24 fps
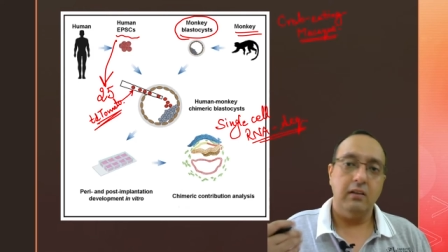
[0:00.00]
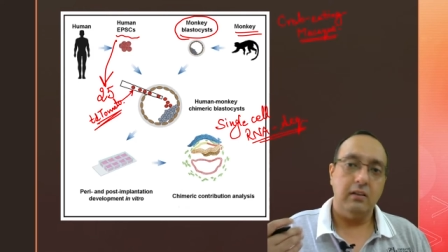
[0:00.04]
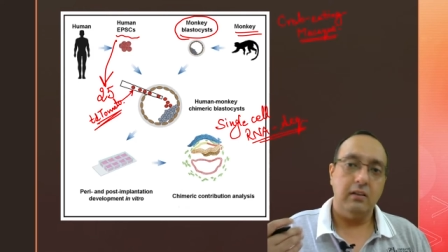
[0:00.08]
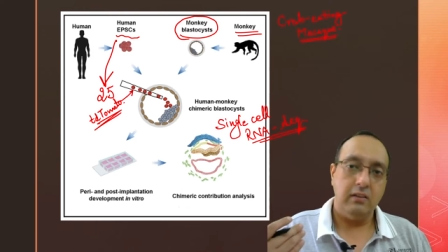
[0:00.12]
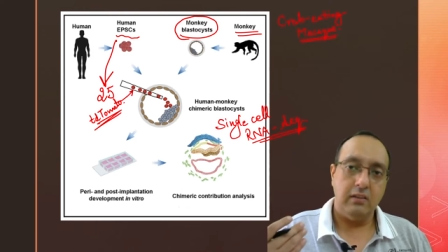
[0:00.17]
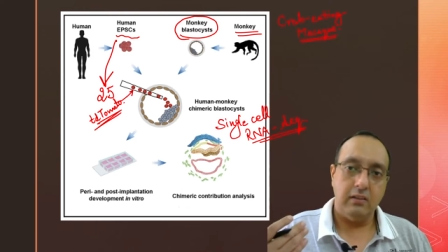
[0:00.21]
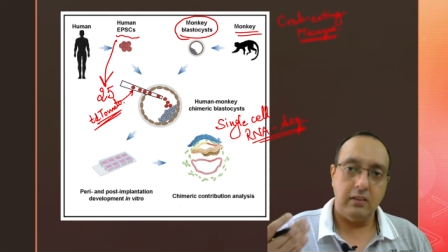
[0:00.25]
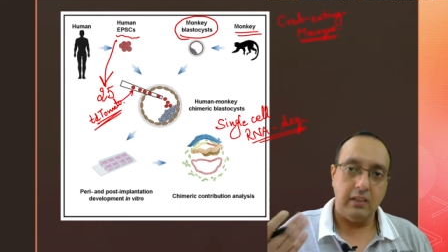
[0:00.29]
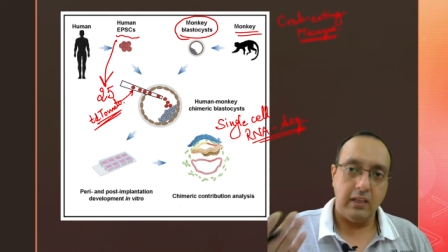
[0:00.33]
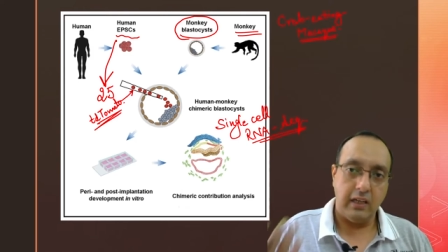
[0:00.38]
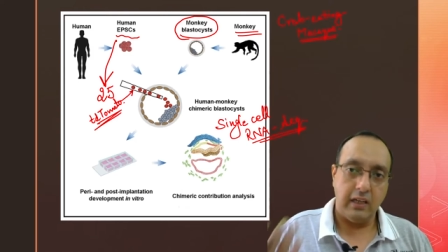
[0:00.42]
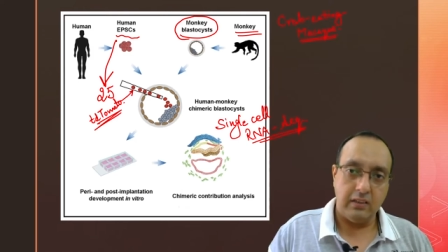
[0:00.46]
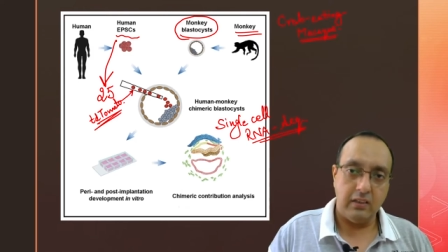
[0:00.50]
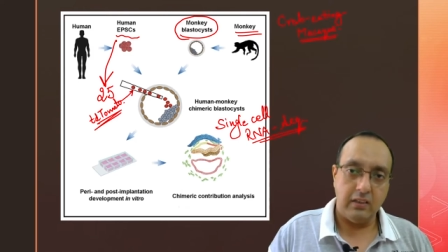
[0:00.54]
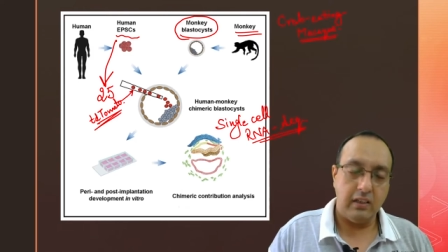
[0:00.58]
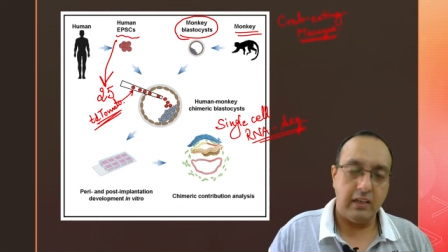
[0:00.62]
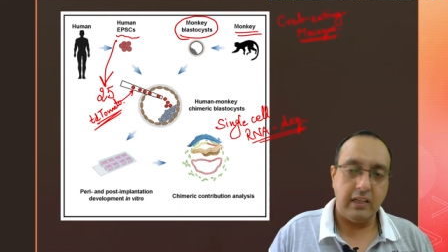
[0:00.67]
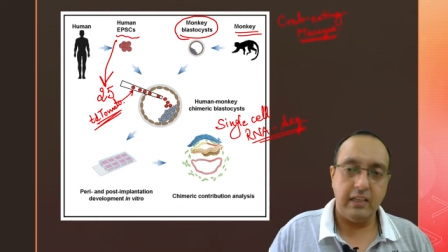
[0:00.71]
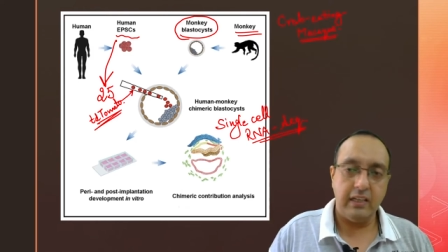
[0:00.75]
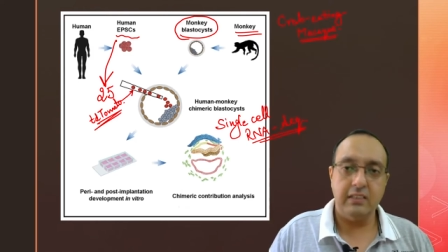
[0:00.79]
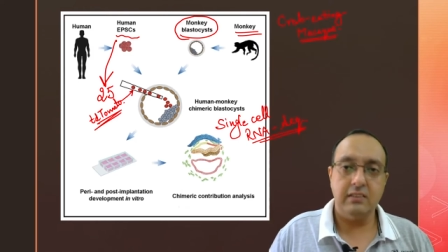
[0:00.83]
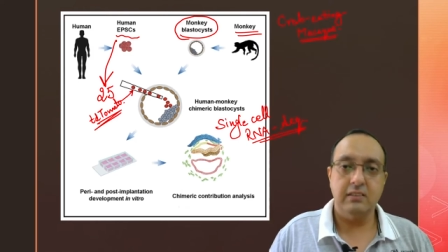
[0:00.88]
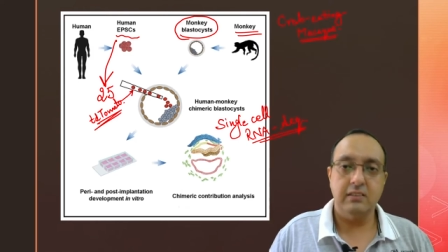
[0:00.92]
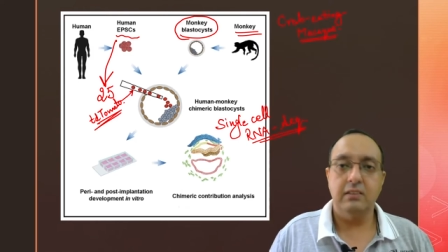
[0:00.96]
The other
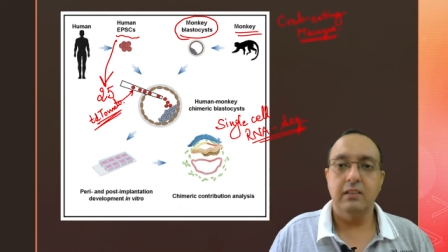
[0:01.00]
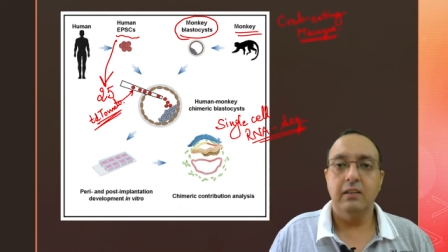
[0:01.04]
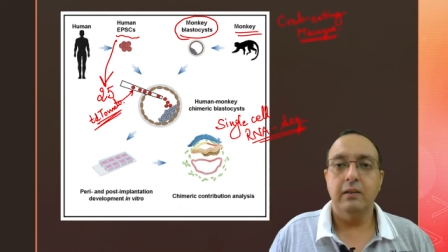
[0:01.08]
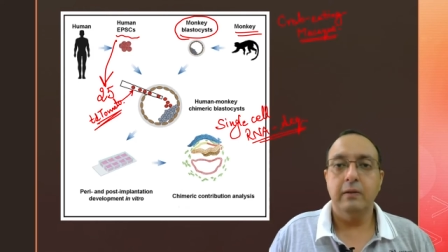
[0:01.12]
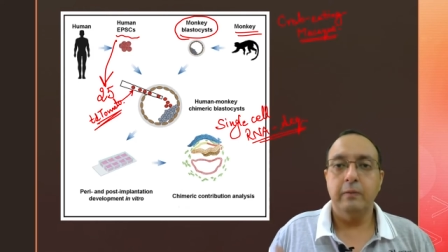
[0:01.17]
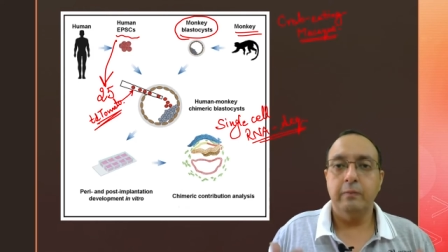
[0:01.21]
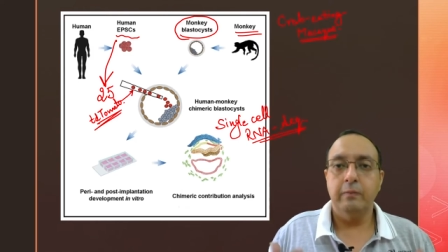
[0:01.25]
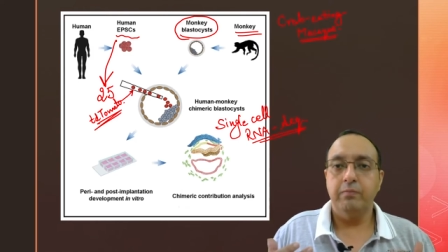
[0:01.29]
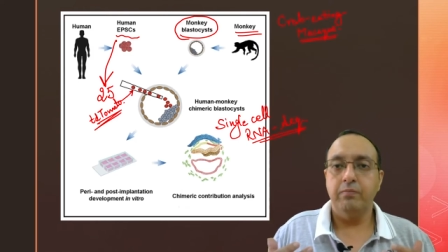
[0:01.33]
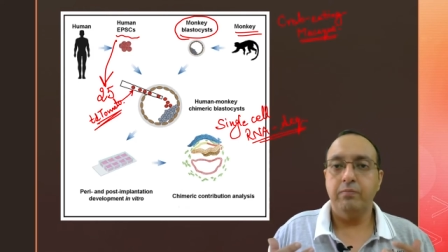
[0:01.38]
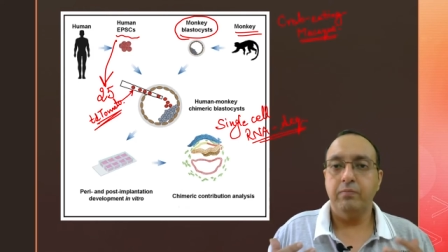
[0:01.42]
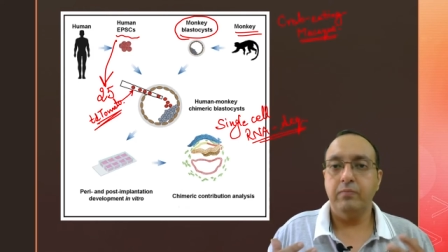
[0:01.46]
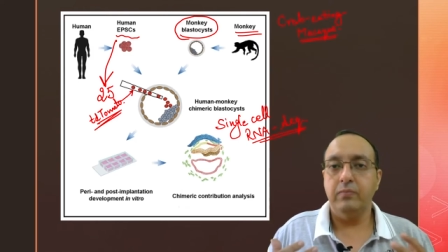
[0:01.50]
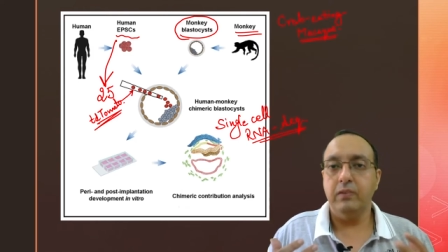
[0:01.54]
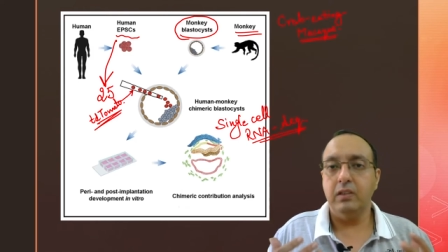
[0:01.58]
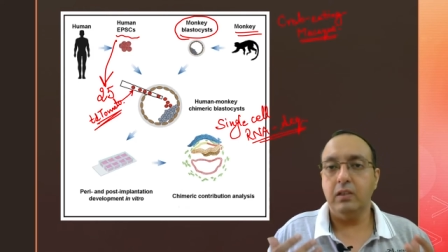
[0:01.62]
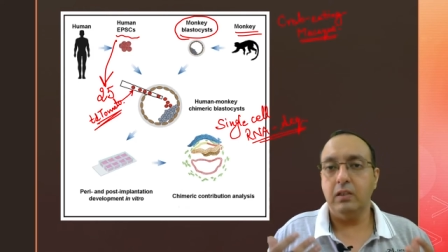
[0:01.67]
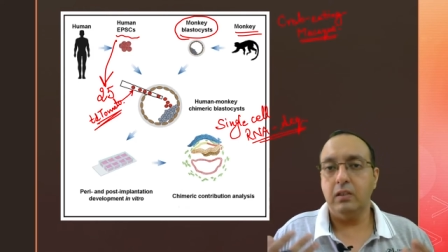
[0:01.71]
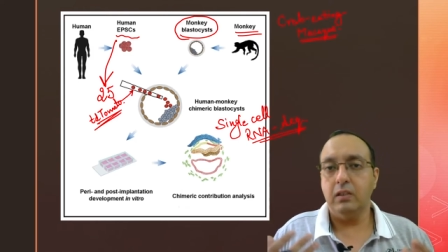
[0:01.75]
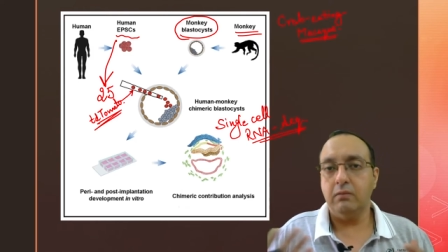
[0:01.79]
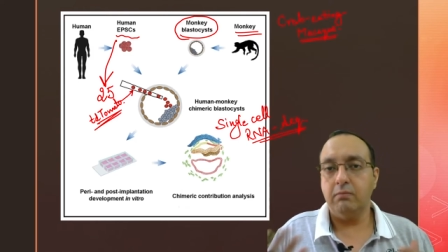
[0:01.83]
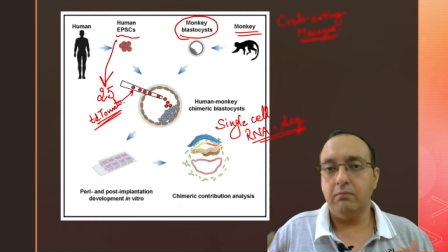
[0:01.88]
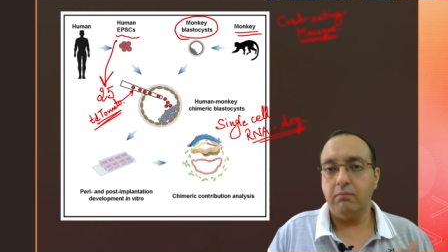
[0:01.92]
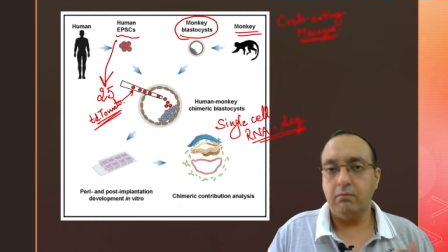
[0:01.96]
is
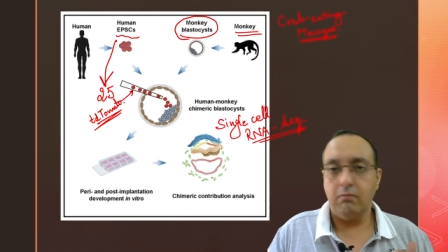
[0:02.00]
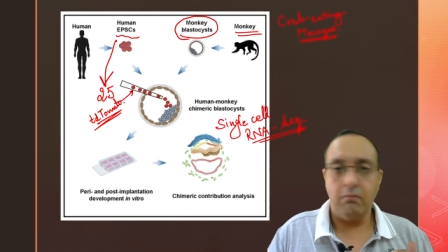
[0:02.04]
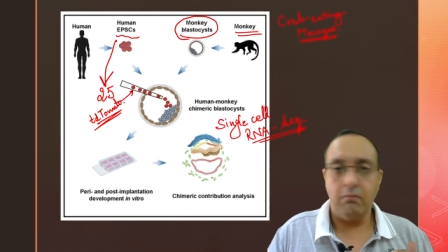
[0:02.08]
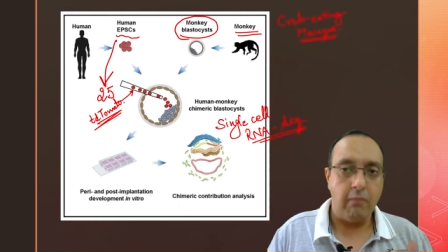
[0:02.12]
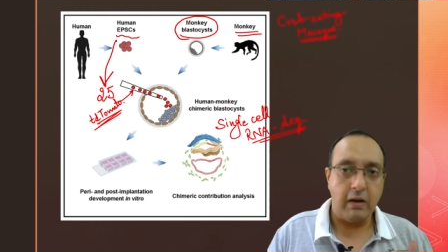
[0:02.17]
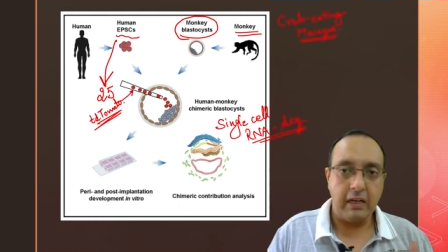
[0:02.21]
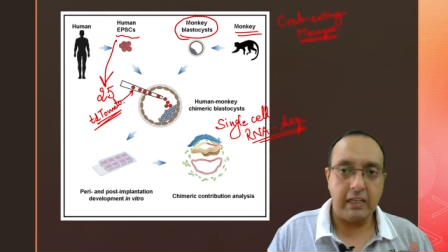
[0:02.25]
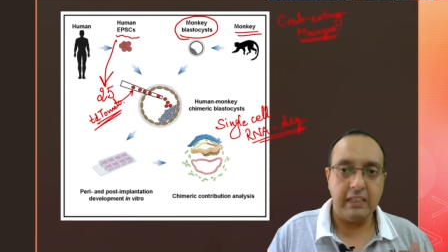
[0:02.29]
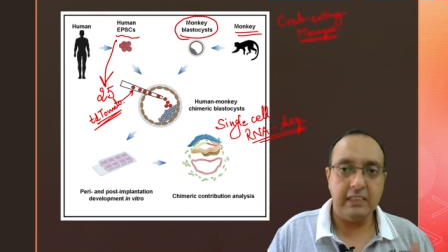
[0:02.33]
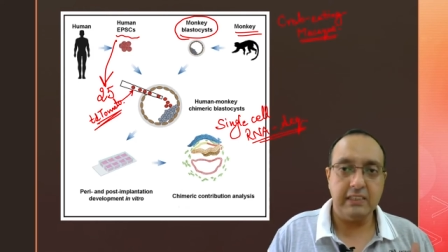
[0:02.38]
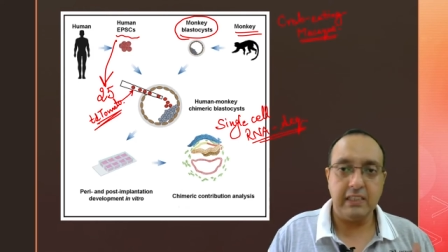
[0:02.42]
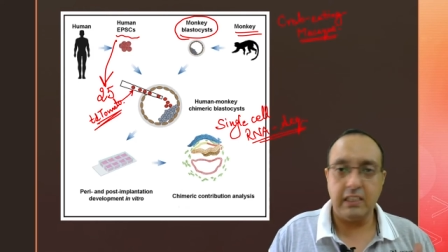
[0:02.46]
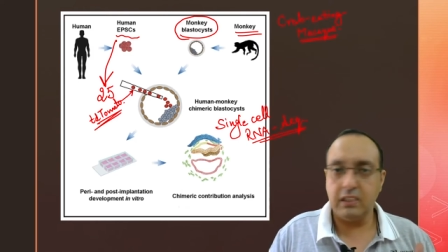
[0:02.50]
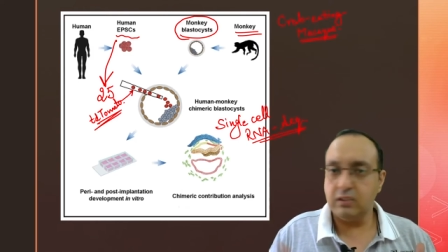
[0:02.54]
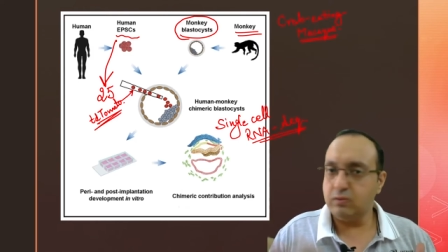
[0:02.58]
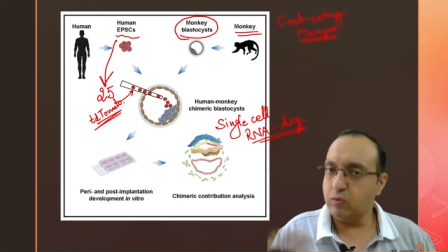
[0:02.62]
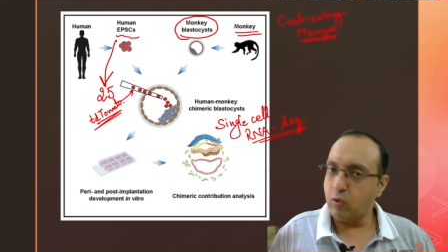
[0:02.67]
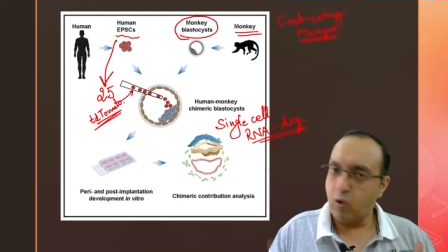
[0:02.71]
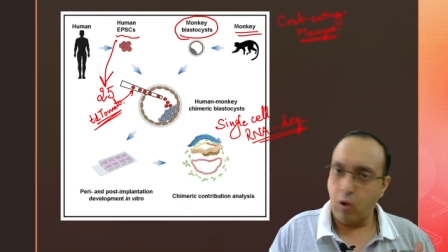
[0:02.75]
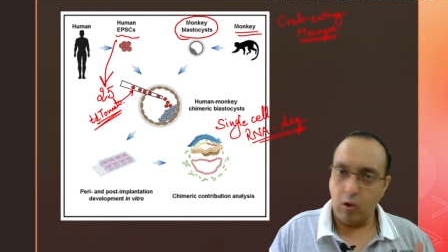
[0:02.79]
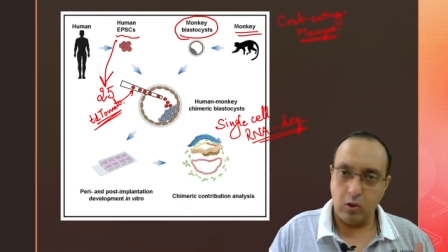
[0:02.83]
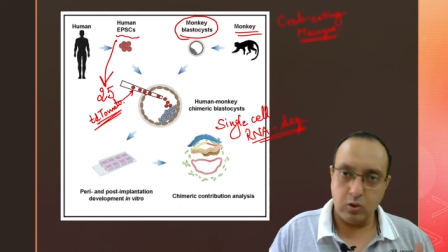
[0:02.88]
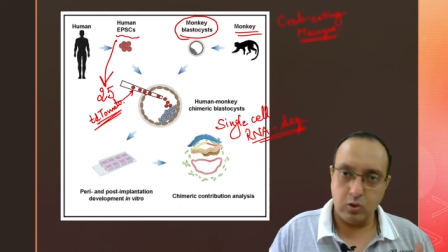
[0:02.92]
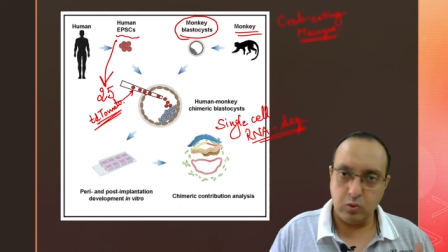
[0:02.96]
the monkey cells
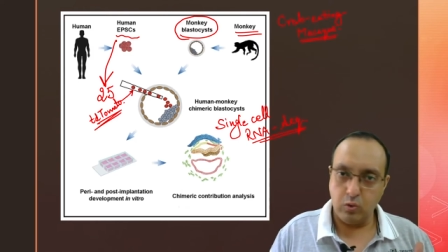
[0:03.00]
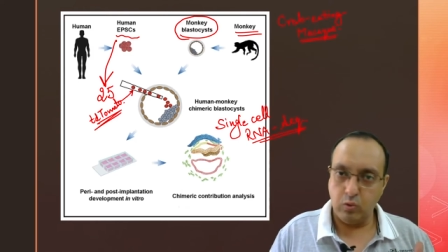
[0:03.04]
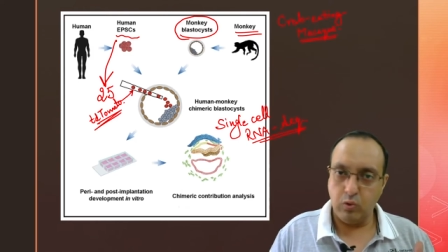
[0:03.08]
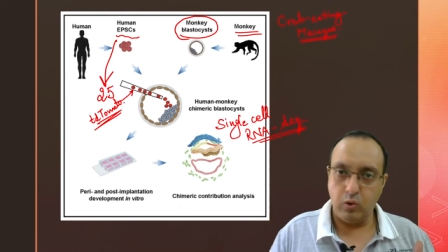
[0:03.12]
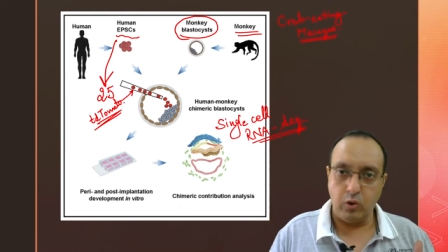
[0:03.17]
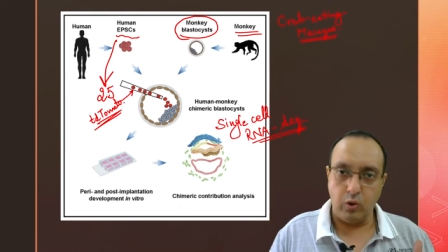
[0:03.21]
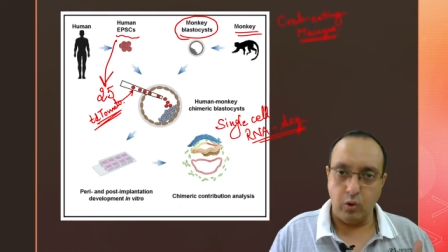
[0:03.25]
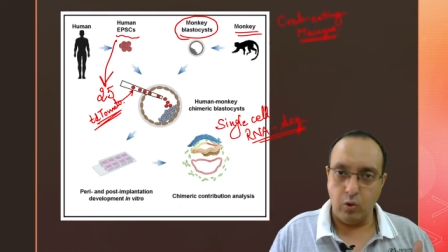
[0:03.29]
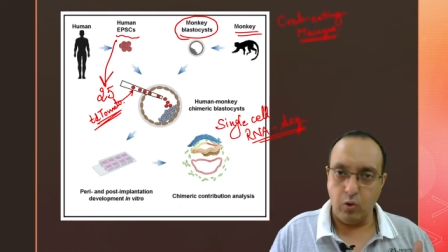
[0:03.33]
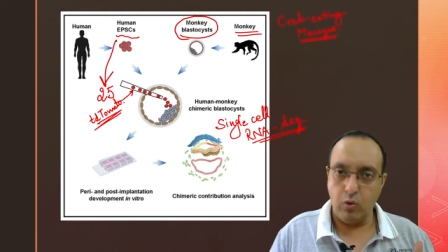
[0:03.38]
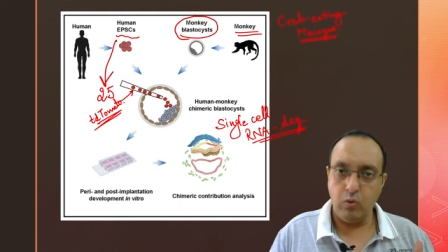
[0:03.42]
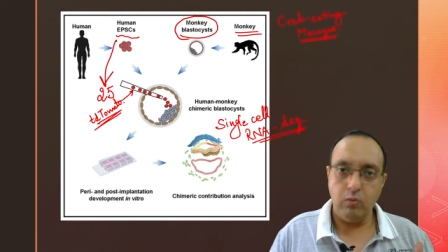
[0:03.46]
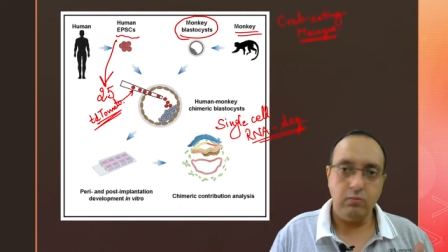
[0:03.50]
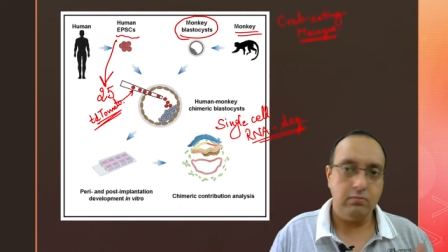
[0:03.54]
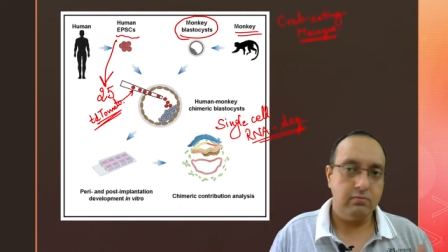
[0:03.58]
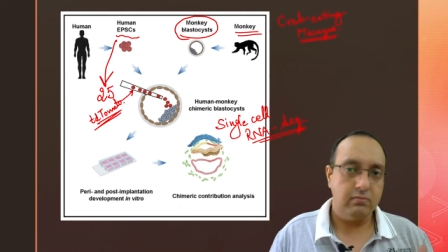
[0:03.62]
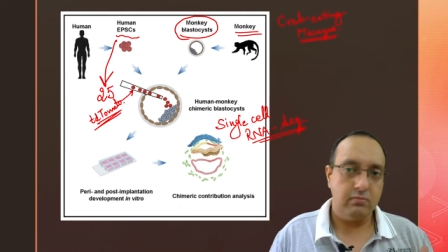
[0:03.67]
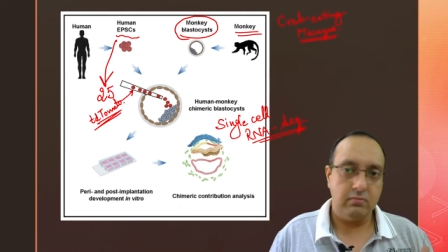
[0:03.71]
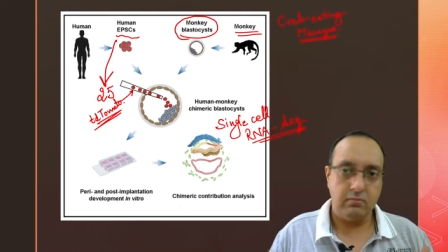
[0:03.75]
would also grow